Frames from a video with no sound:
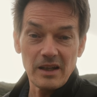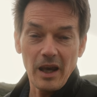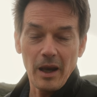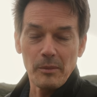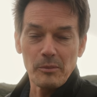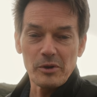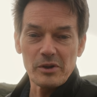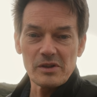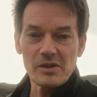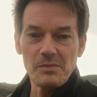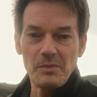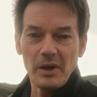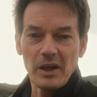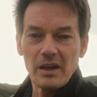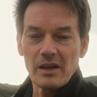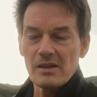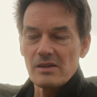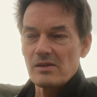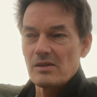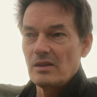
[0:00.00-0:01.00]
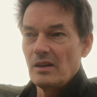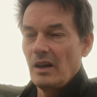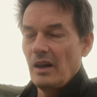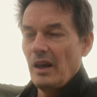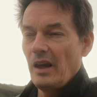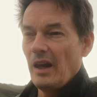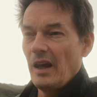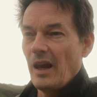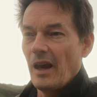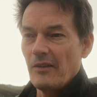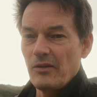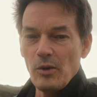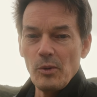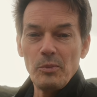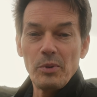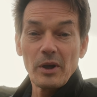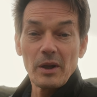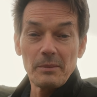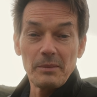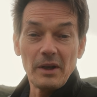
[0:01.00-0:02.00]
cameras, because if you
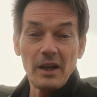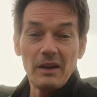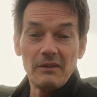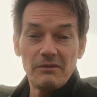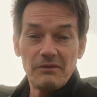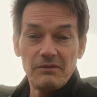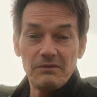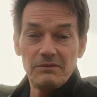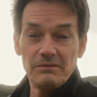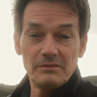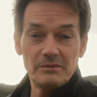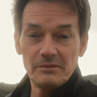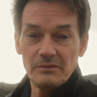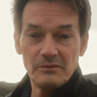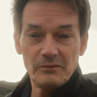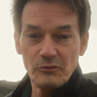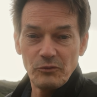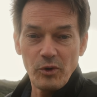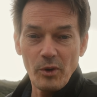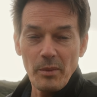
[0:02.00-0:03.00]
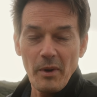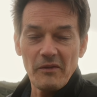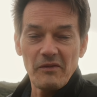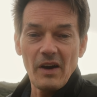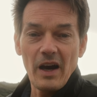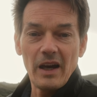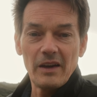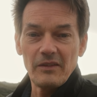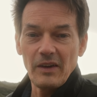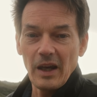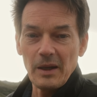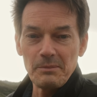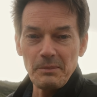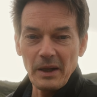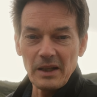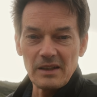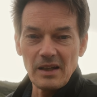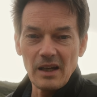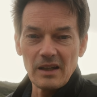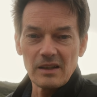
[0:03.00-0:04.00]
put up a 4x5,
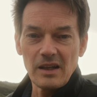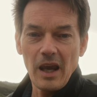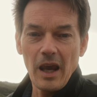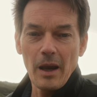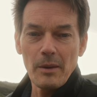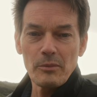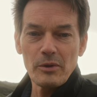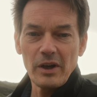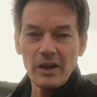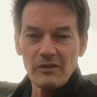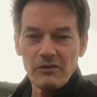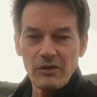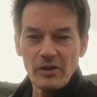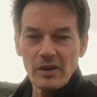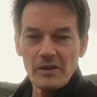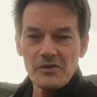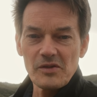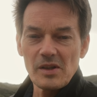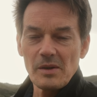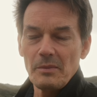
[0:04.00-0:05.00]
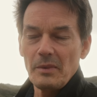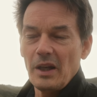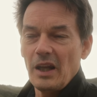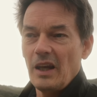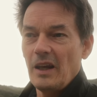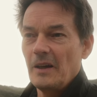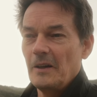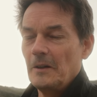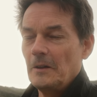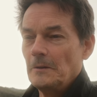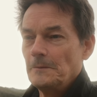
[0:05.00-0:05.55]
8x10 camera in front of somebody,